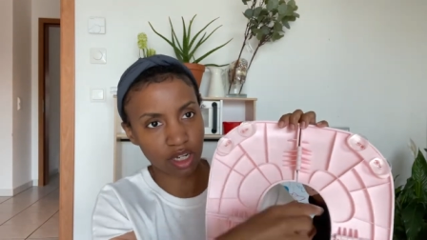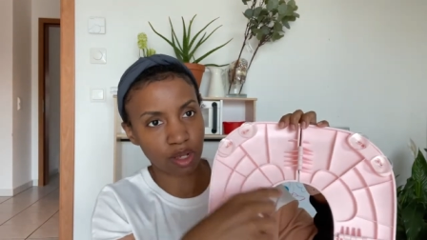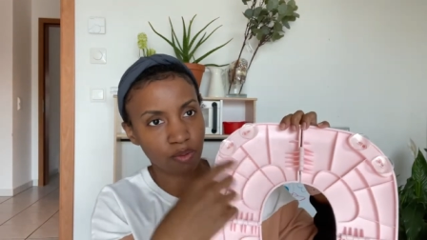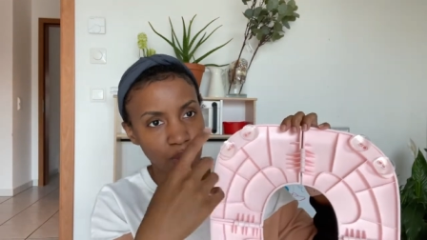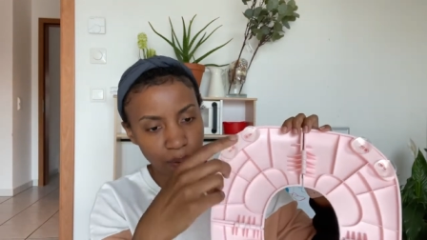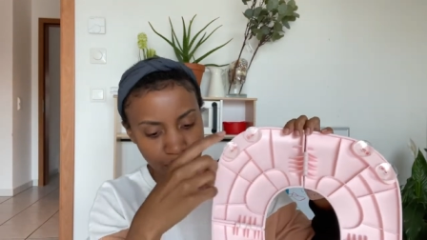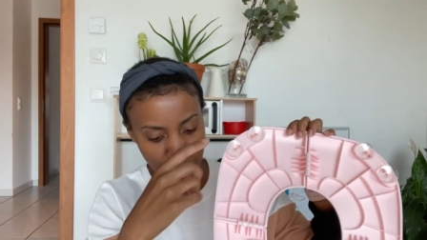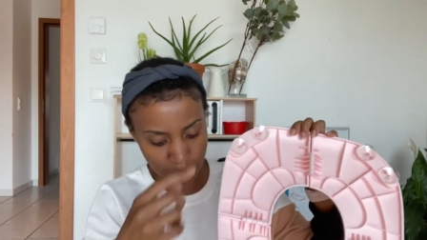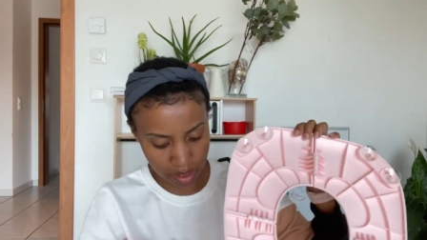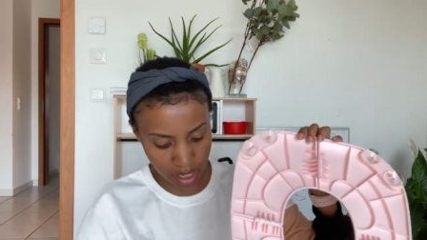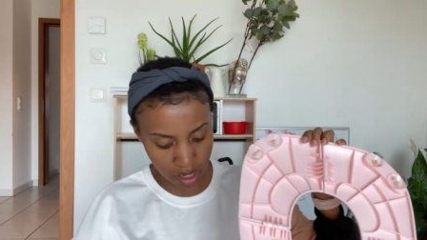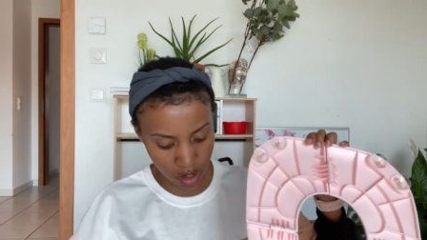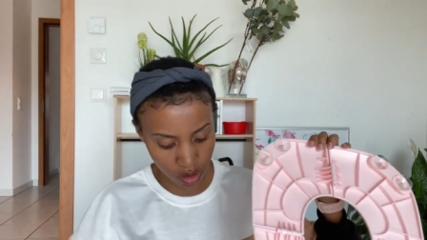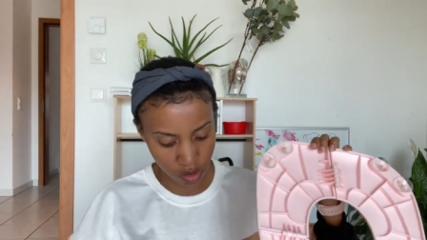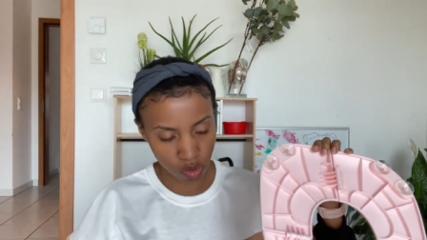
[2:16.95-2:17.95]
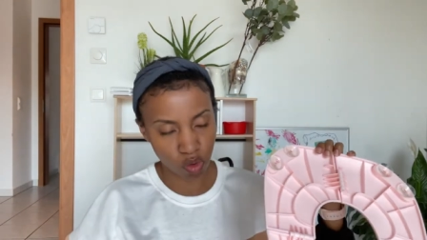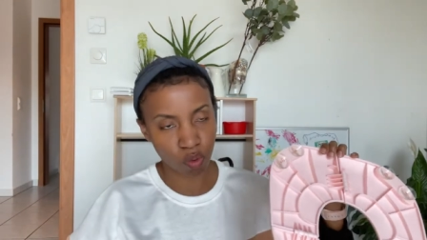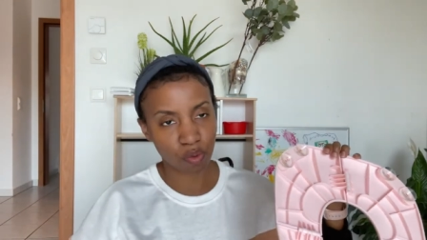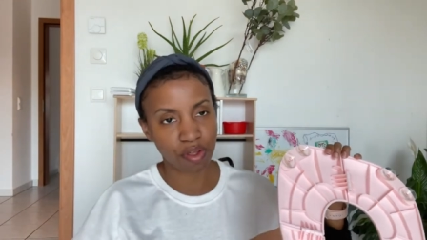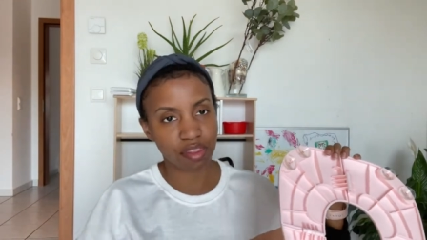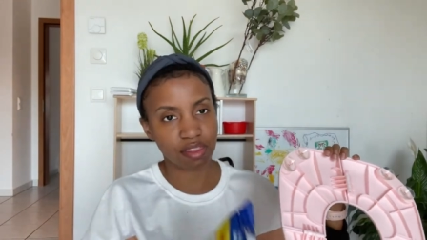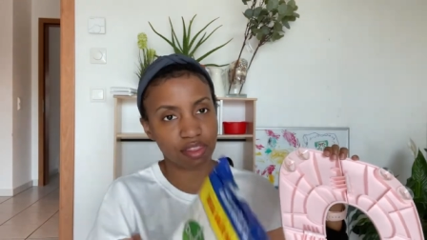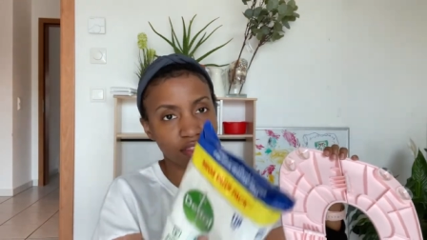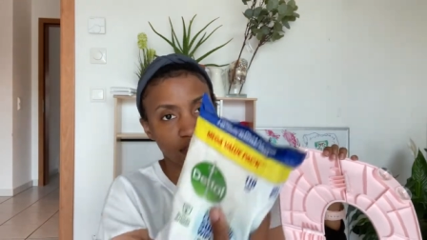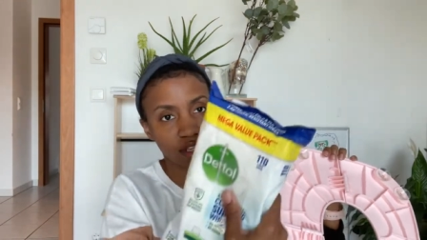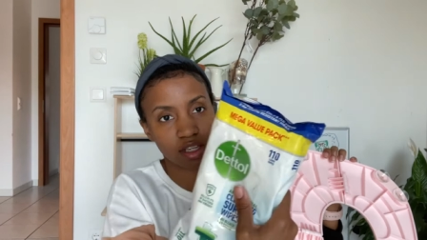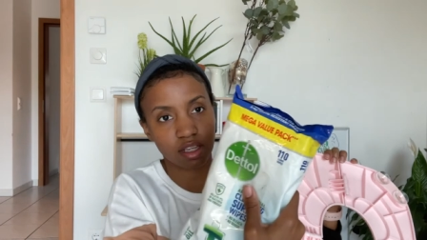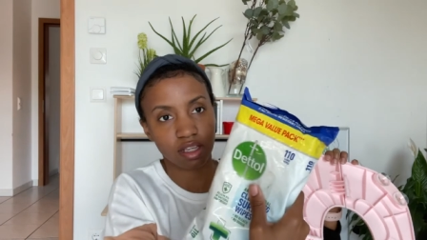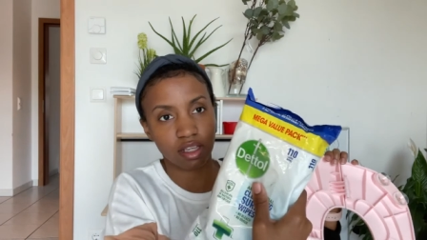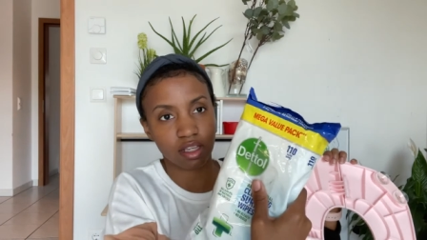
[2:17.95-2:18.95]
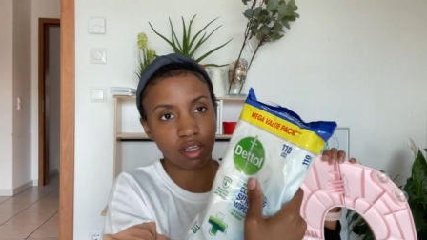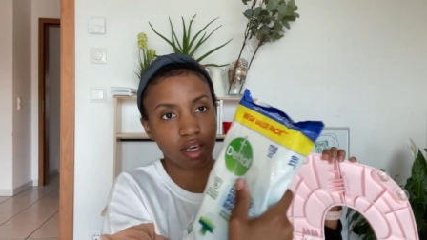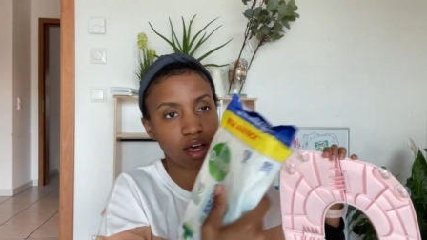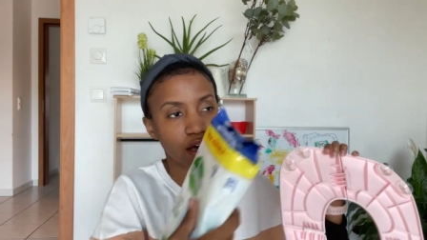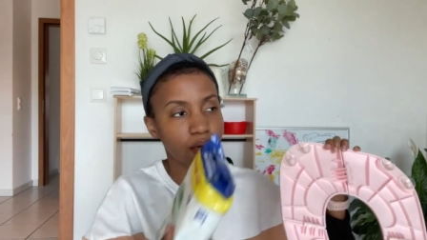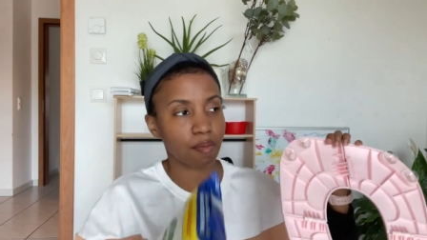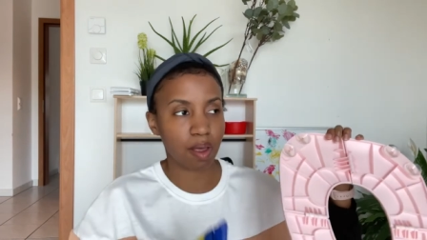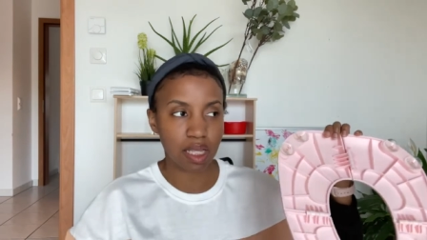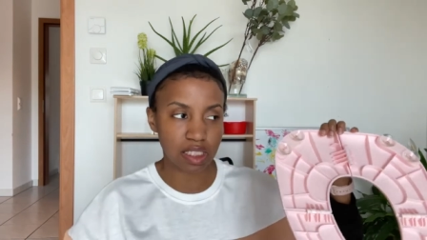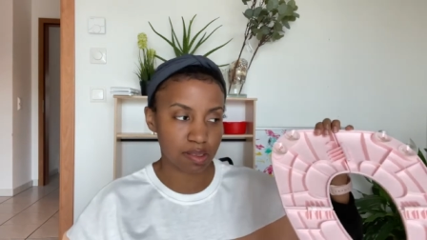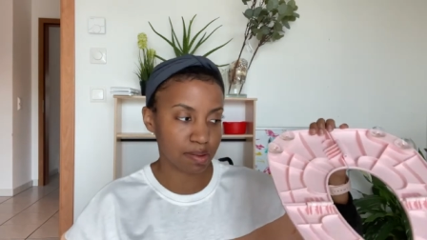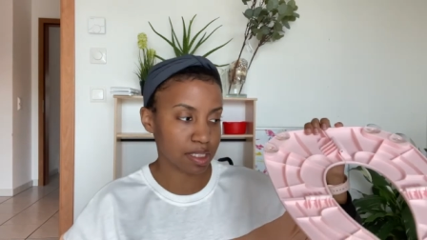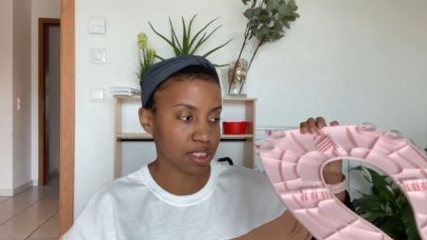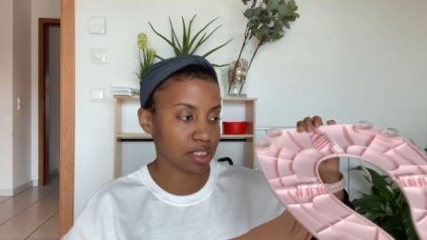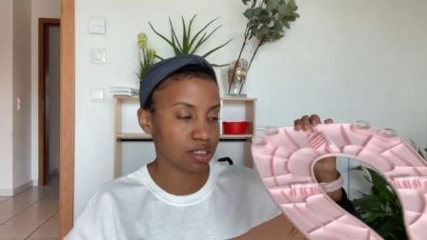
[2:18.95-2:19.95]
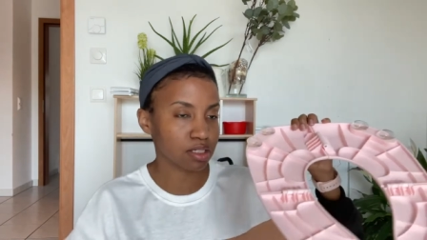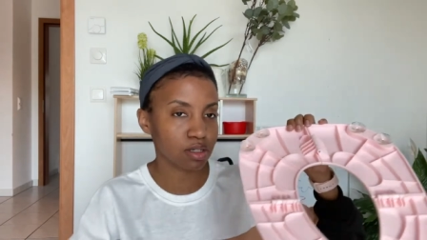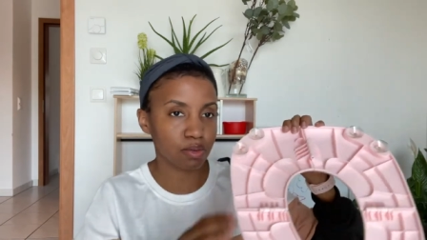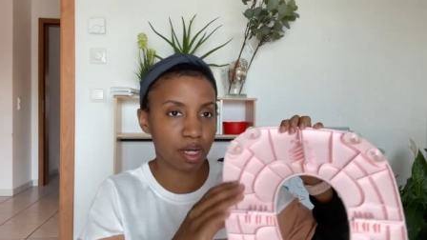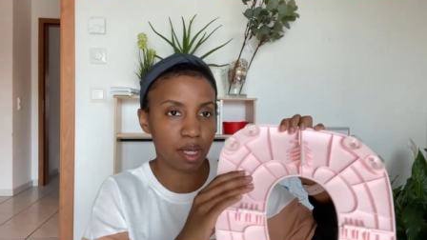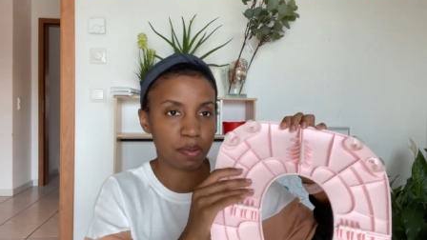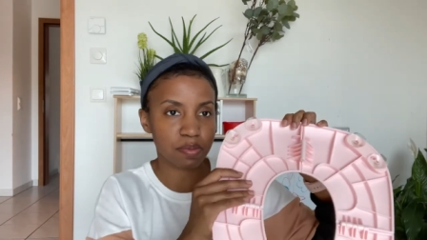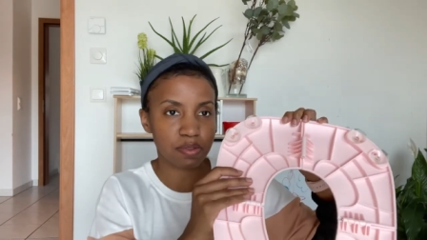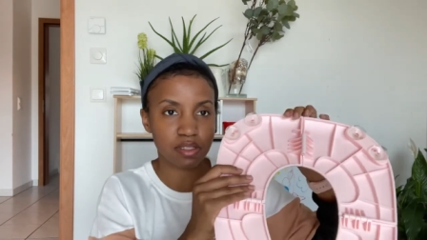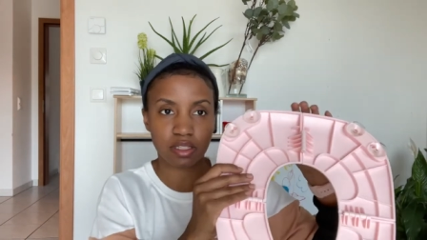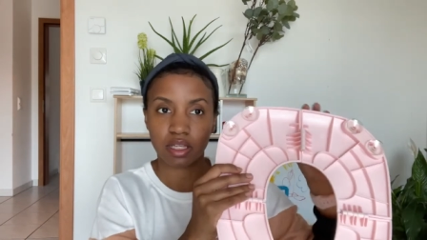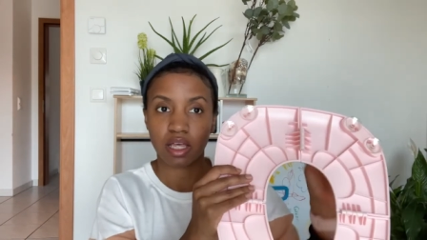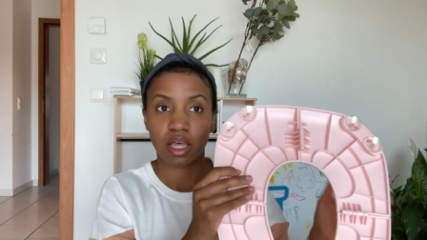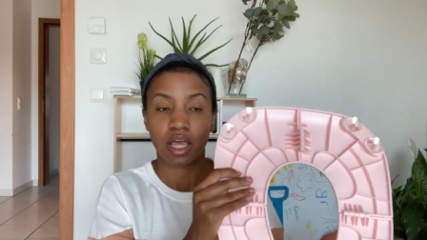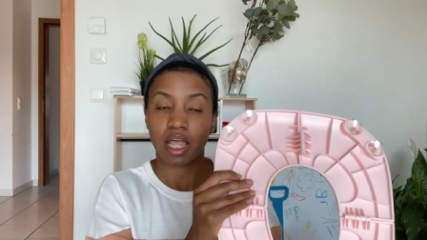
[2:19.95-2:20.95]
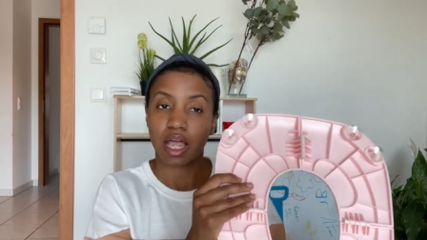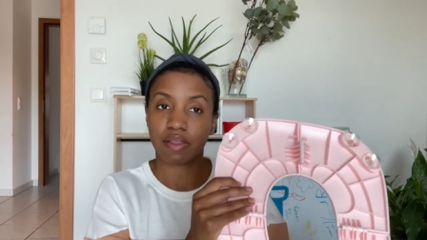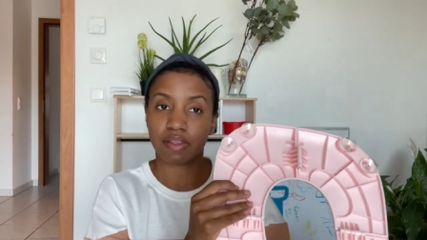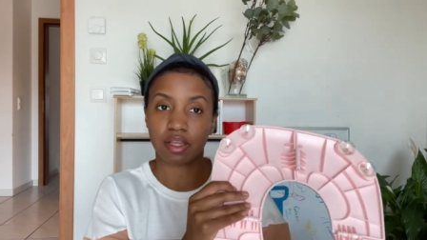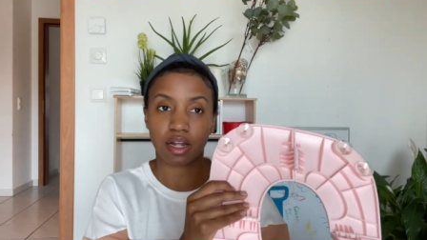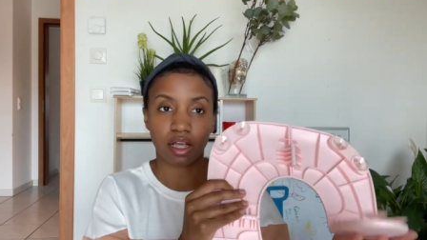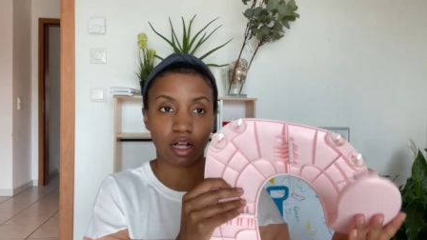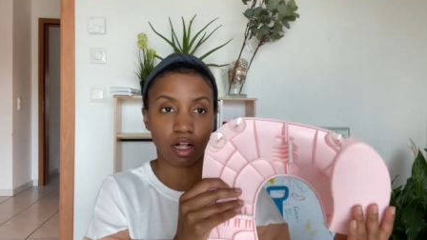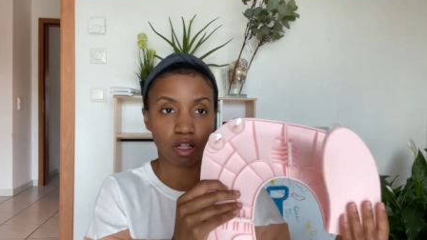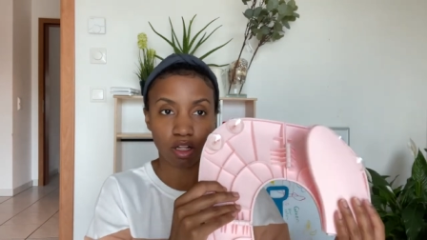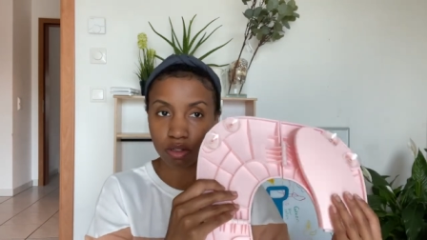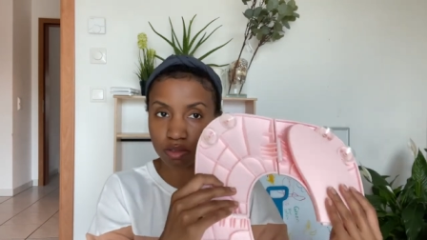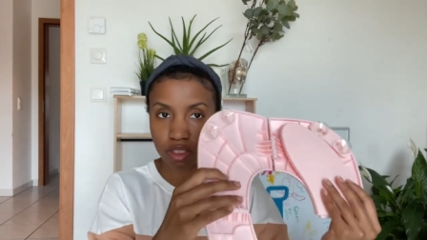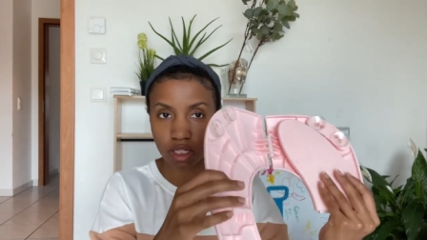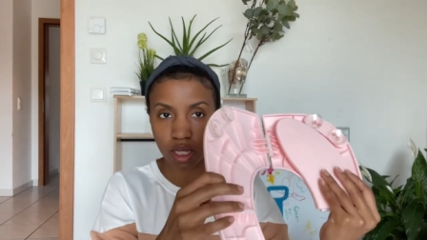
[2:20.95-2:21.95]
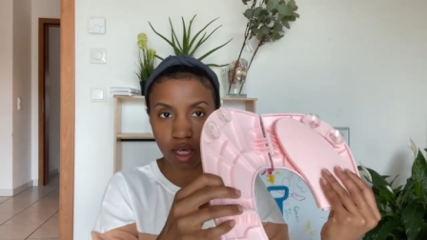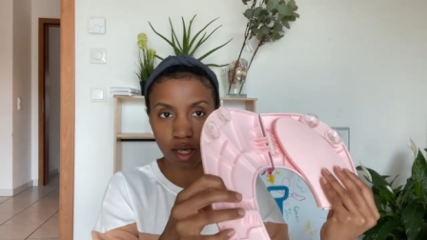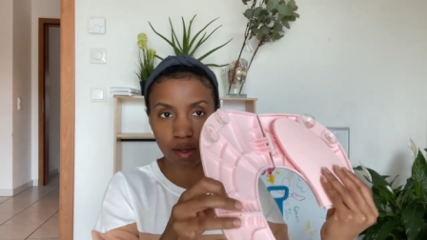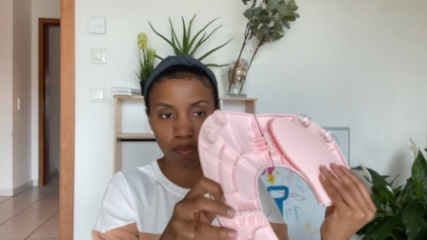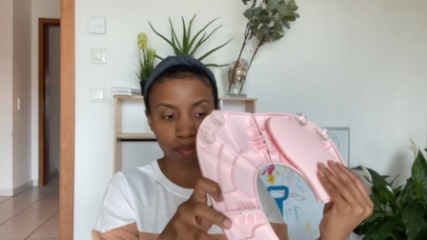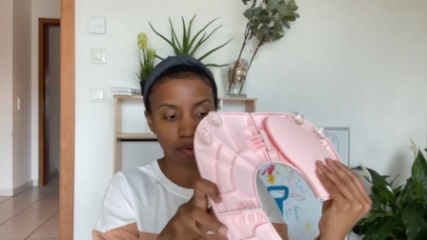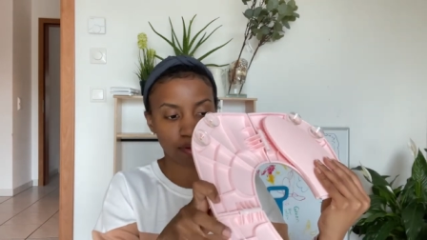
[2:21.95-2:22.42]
I wipe them down with the um, antibacterial wipes and then I close it up